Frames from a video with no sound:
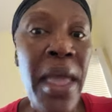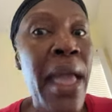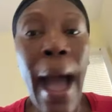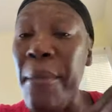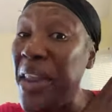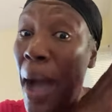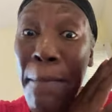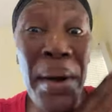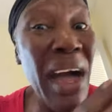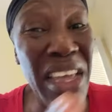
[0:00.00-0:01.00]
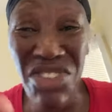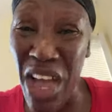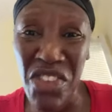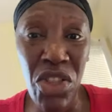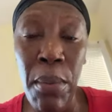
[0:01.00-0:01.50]
I mean, I
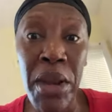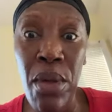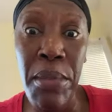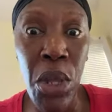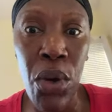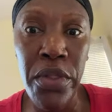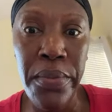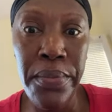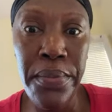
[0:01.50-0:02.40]
apologize to nobody when me done.